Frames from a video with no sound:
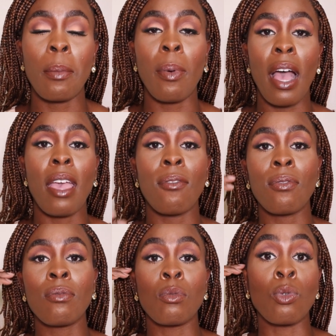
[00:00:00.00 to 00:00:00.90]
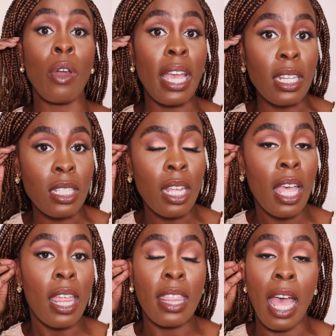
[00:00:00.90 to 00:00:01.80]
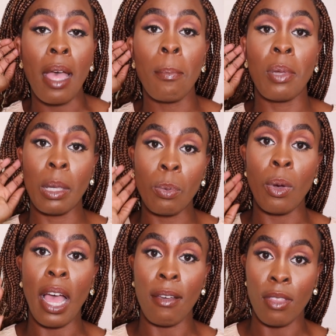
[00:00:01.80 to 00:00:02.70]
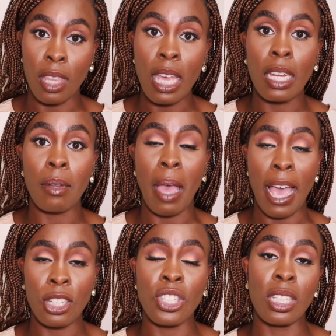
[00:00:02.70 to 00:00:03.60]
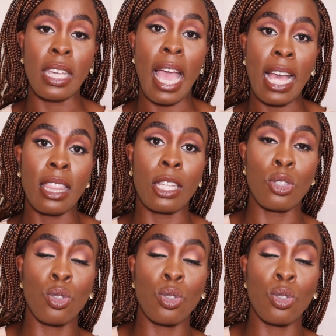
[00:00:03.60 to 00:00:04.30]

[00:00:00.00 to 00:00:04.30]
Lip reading: but I've read that people have then actually had their